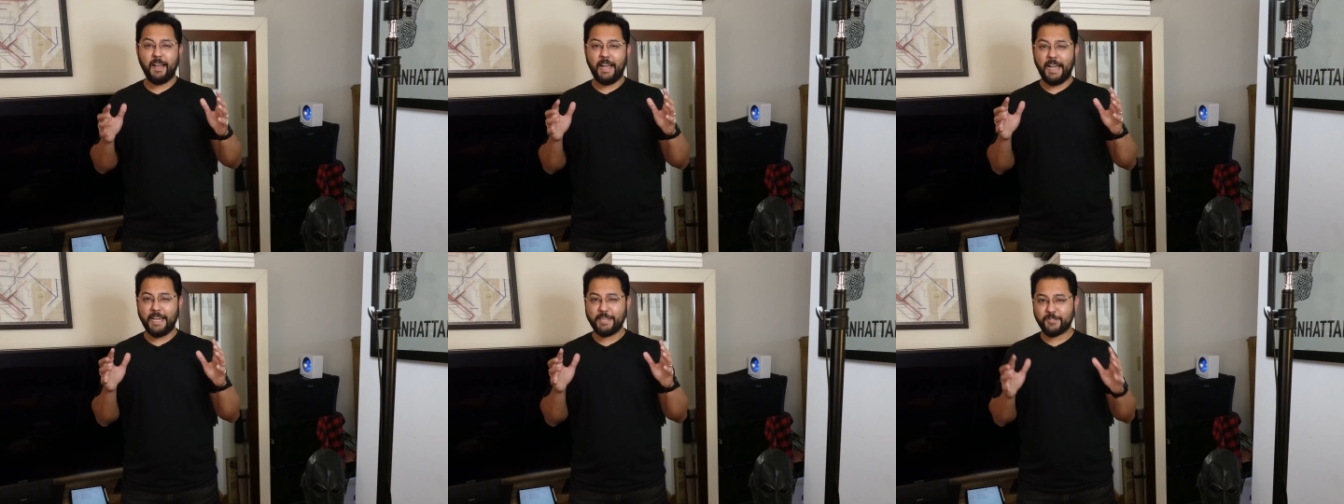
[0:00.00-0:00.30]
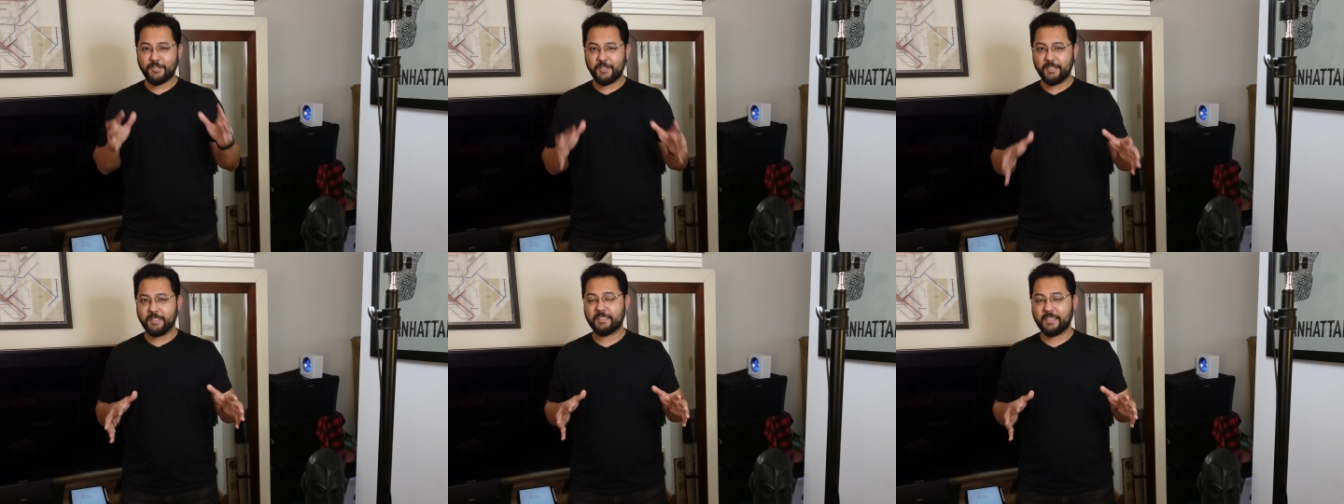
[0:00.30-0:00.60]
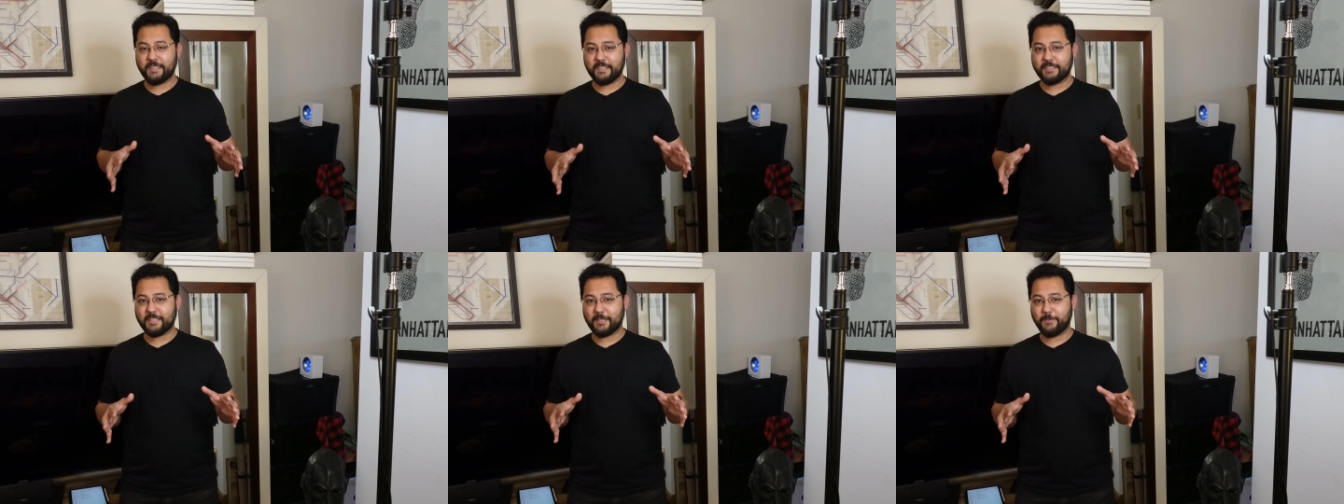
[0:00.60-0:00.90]
I should have
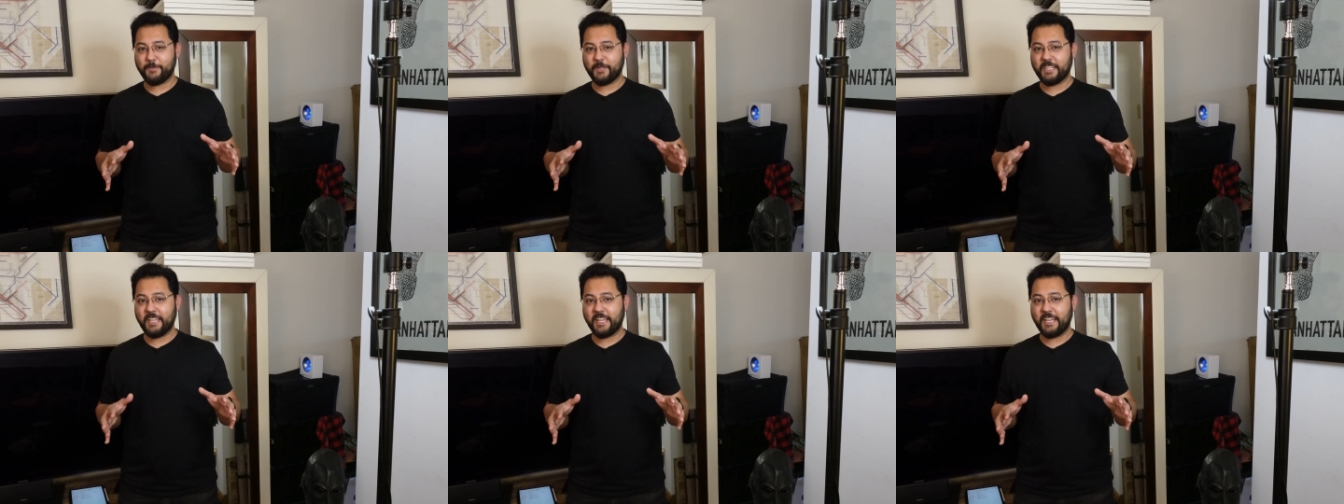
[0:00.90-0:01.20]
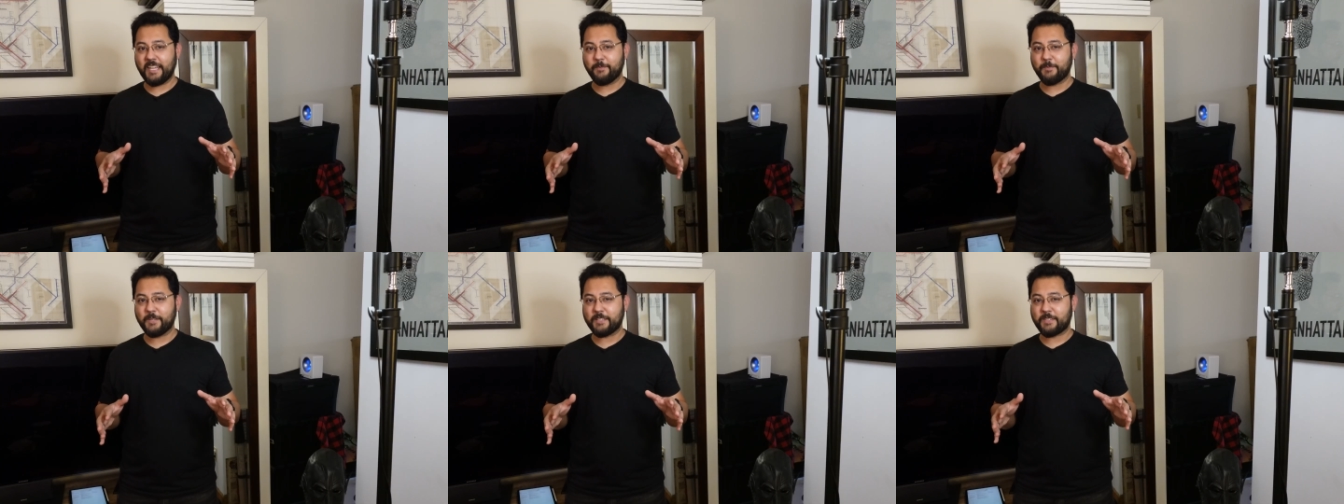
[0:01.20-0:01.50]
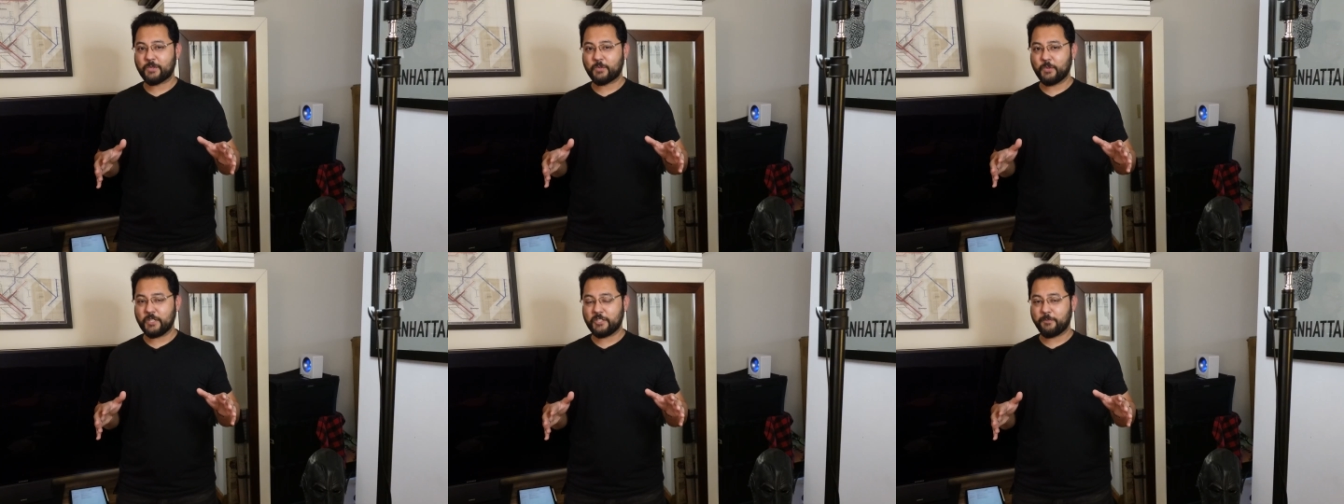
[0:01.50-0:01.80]
said this at the beginning, but
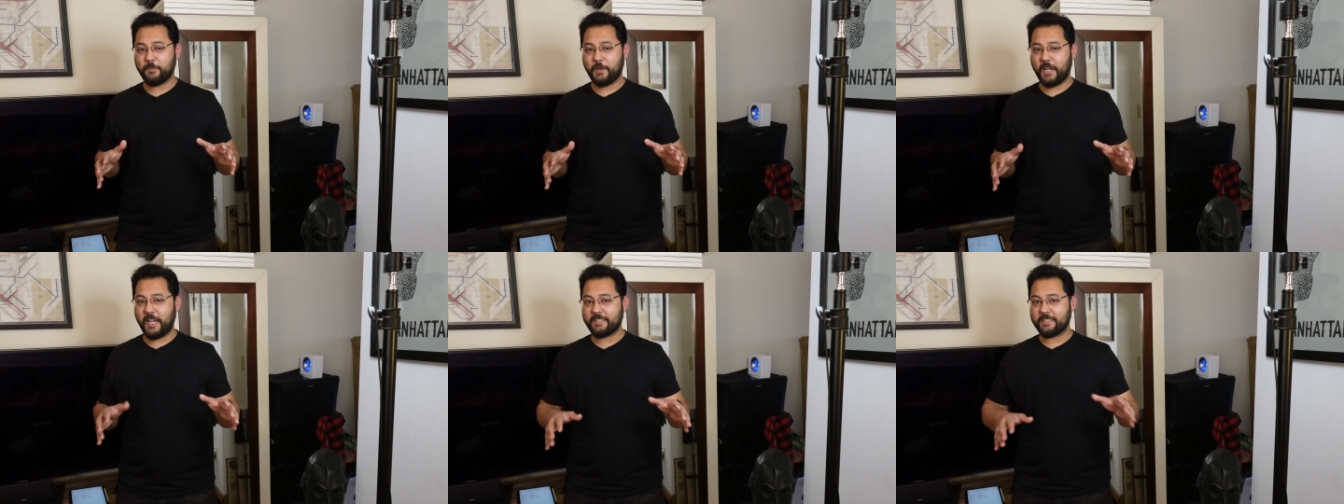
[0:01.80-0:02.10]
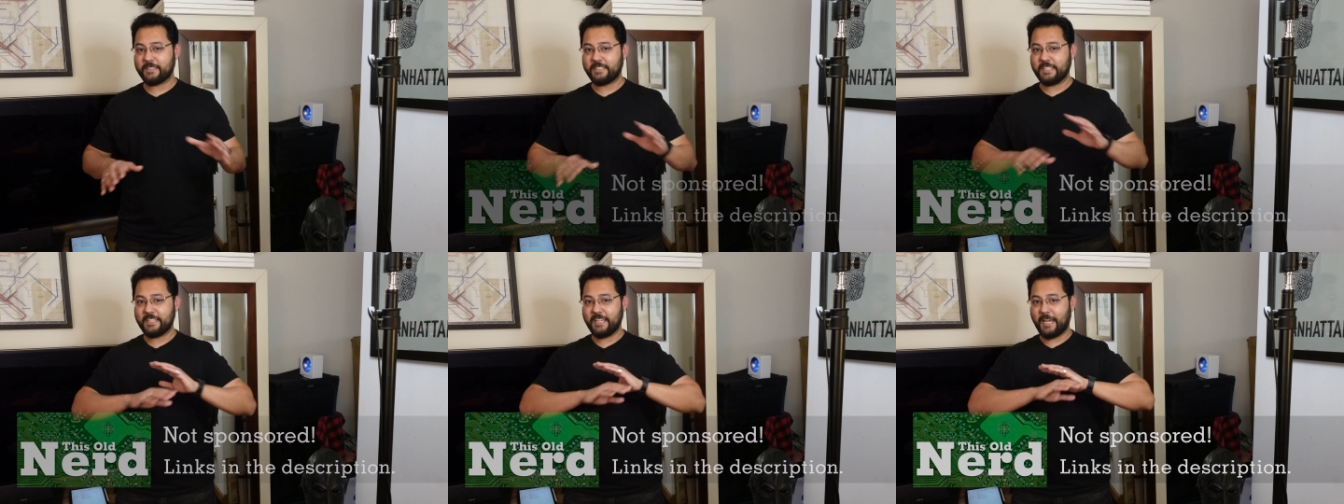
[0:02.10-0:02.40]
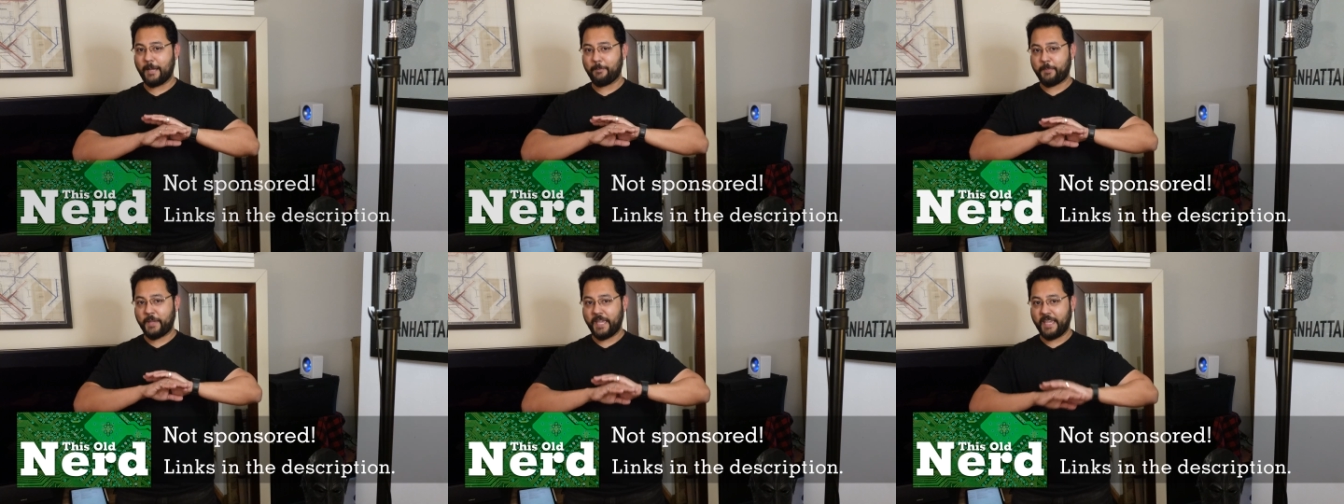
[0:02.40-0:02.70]
SwitchBot did
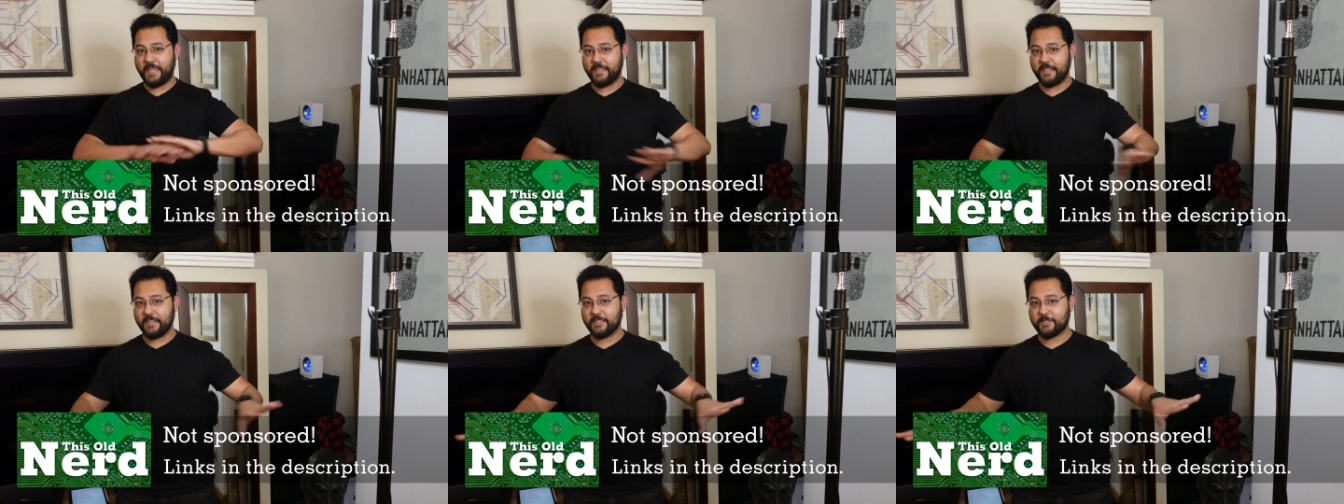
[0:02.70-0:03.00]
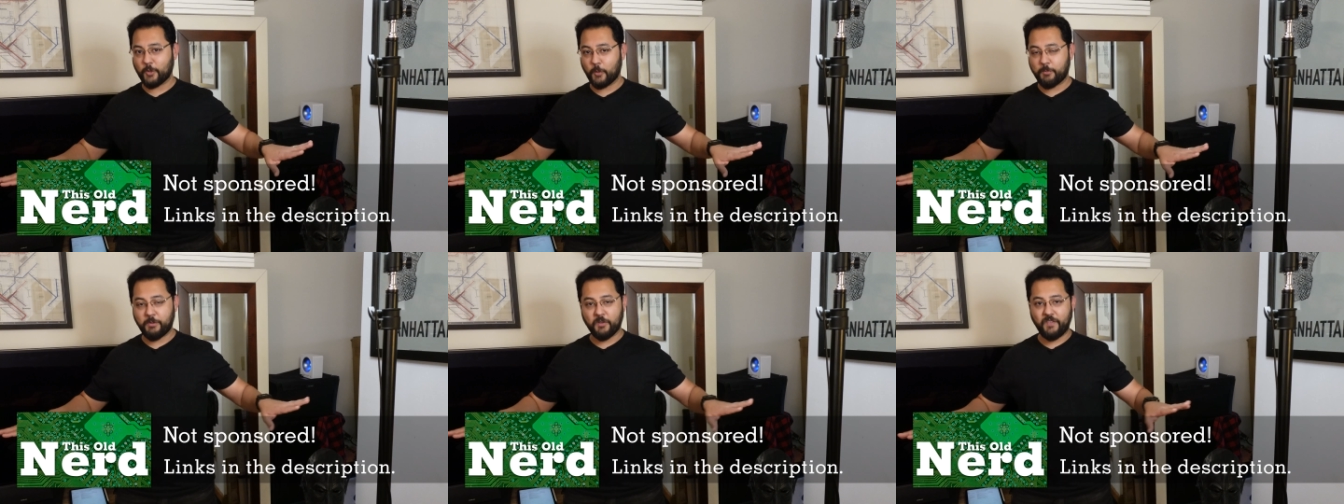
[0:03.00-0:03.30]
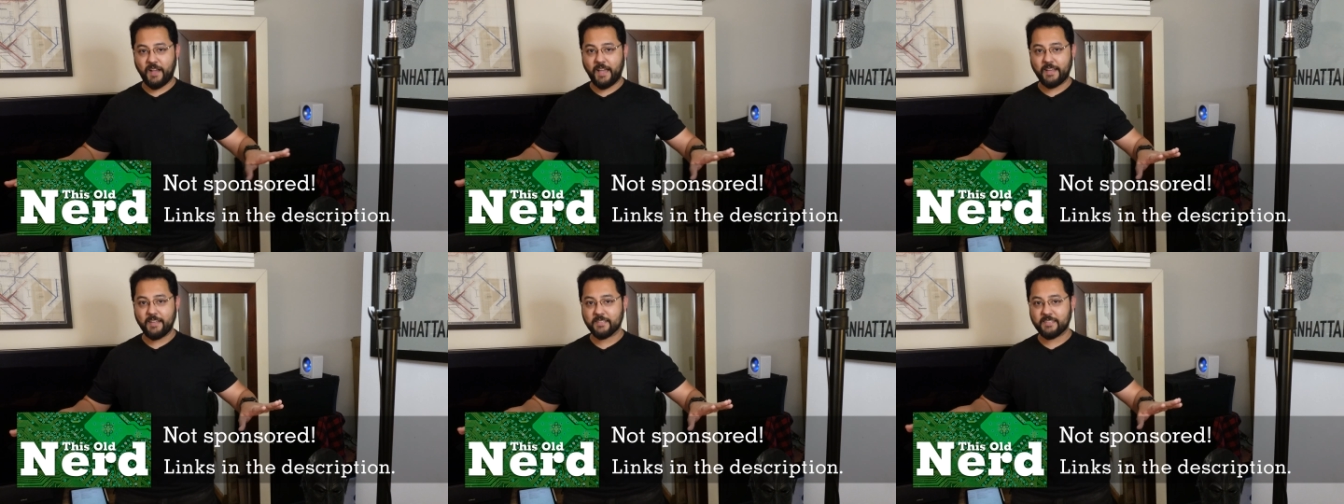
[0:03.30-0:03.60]
not pay us or
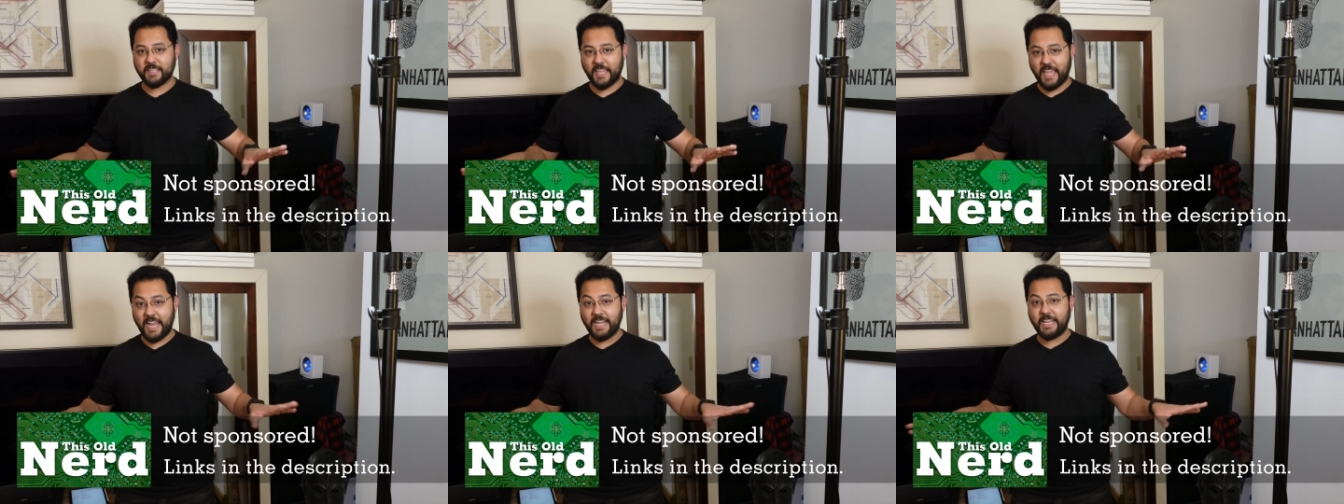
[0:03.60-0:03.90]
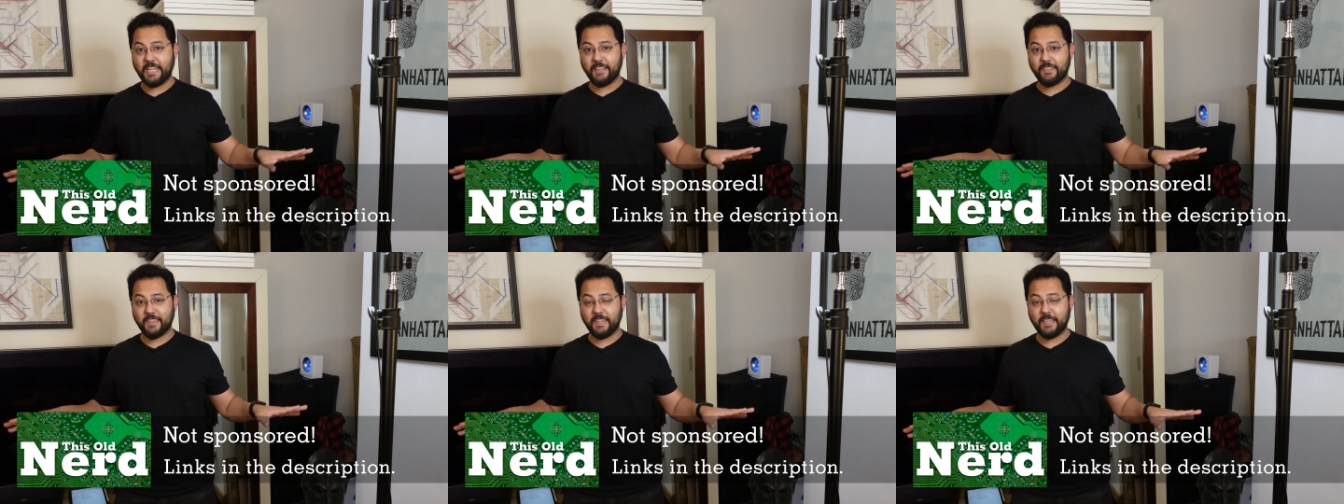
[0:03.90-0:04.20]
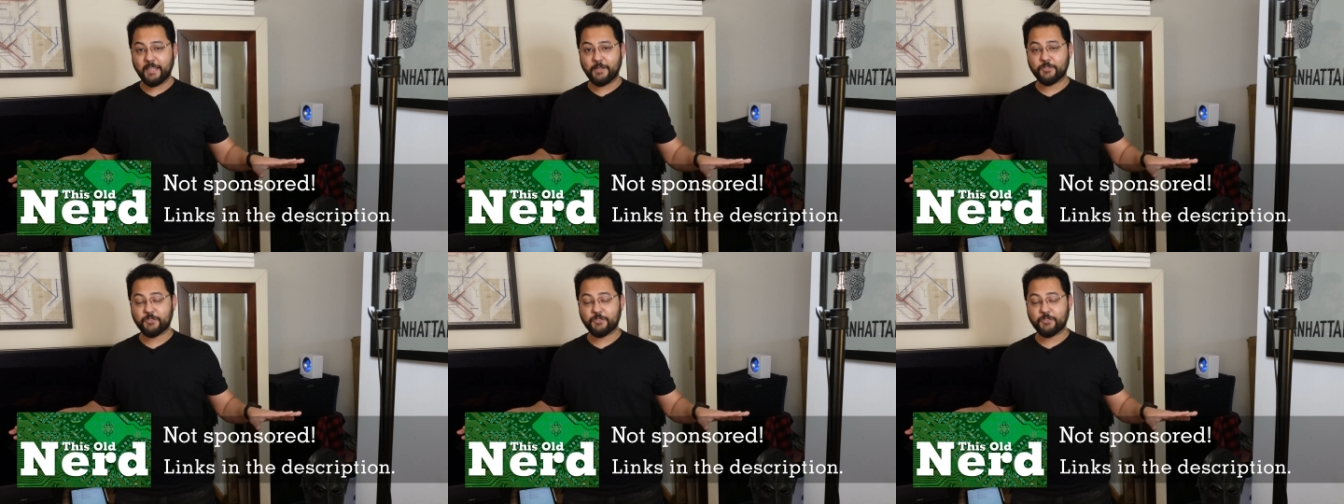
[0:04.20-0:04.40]
provide us anything.